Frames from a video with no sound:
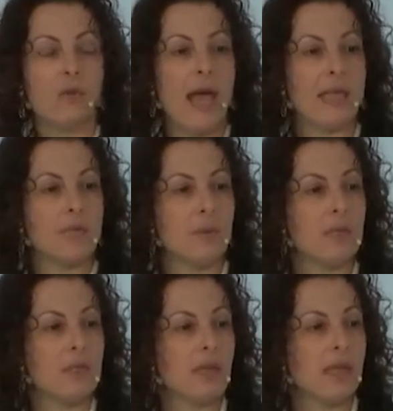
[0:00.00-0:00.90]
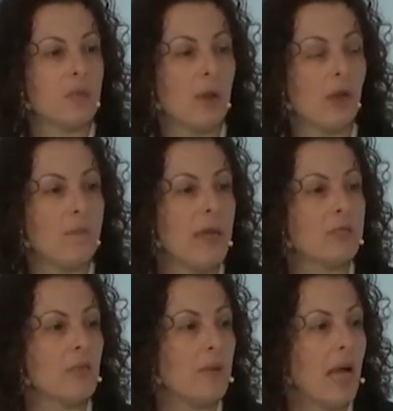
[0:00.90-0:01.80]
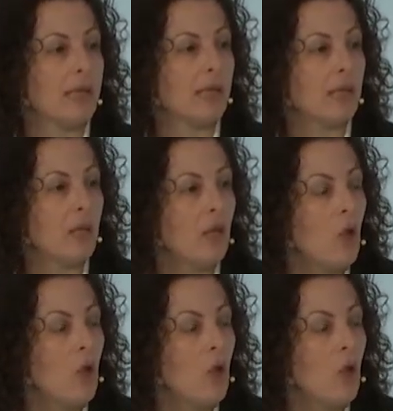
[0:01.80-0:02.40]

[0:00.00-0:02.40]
Erasmus experimental pilot,